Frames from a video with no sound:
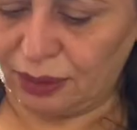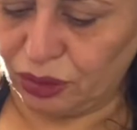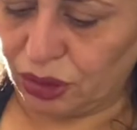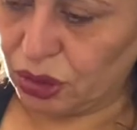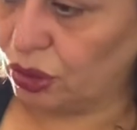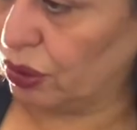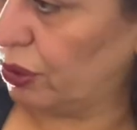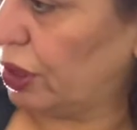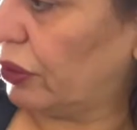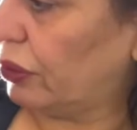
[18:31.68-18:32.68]
gonna show you
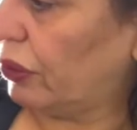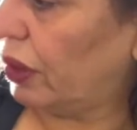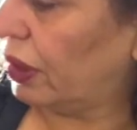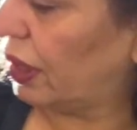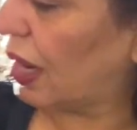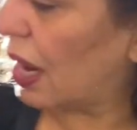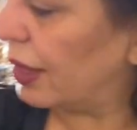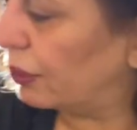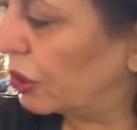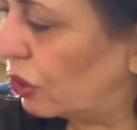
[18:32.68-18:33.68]
another thing that I
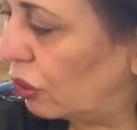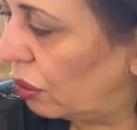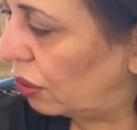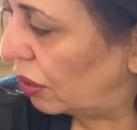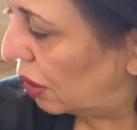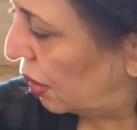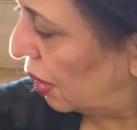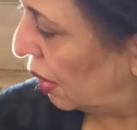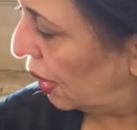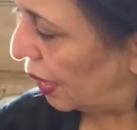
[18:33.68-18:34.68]
would do
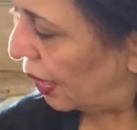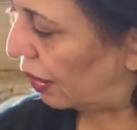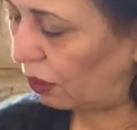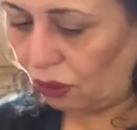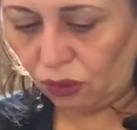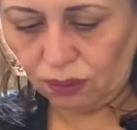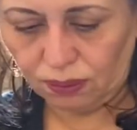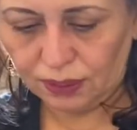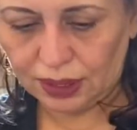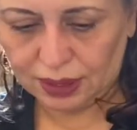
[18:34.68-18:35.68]
at home.
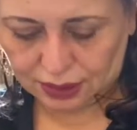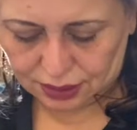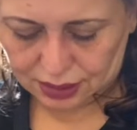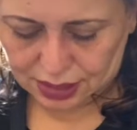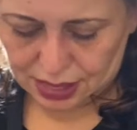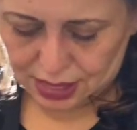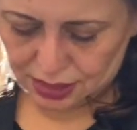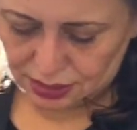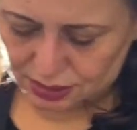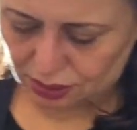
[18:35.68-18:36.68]

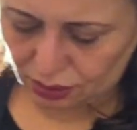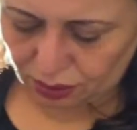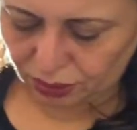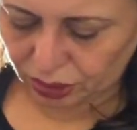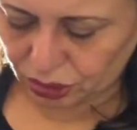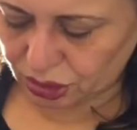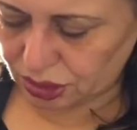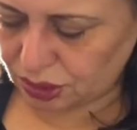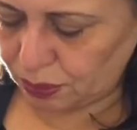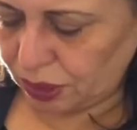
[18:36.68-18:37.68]
So I'm gonna
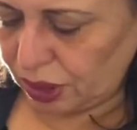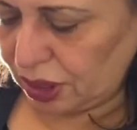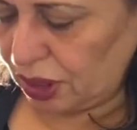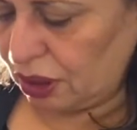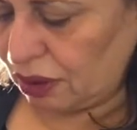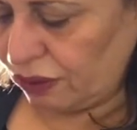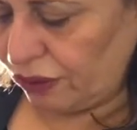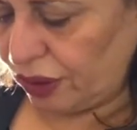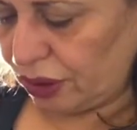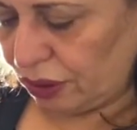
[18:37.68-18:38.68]
just put it in here for
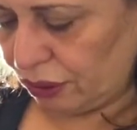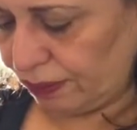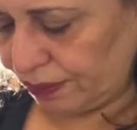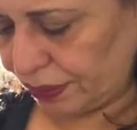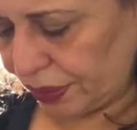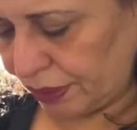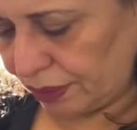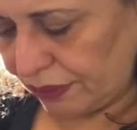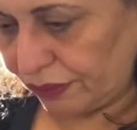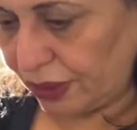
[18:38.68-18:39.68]
you,
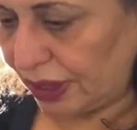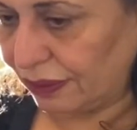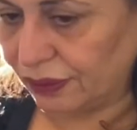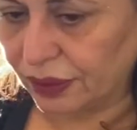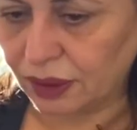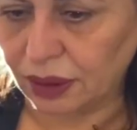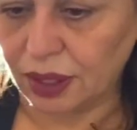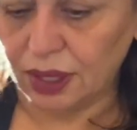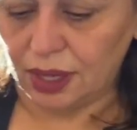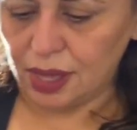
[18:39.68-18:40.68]
the falafel.
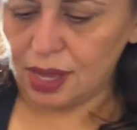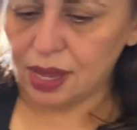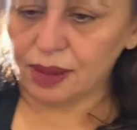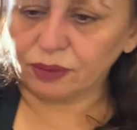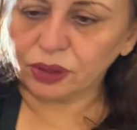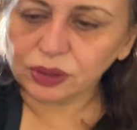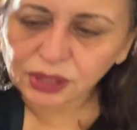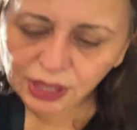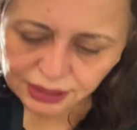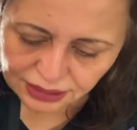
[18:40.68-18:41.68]
I'm gonna
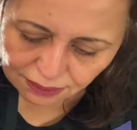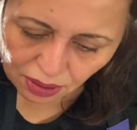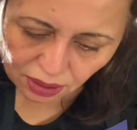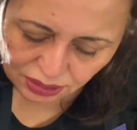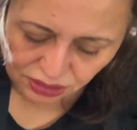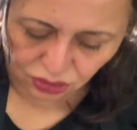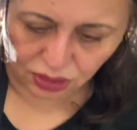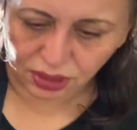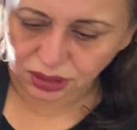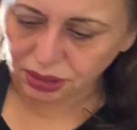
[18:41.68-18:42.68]
take some hot
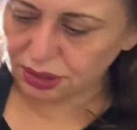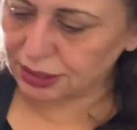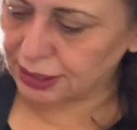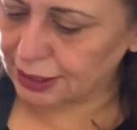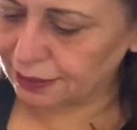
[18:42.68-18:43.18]
sauce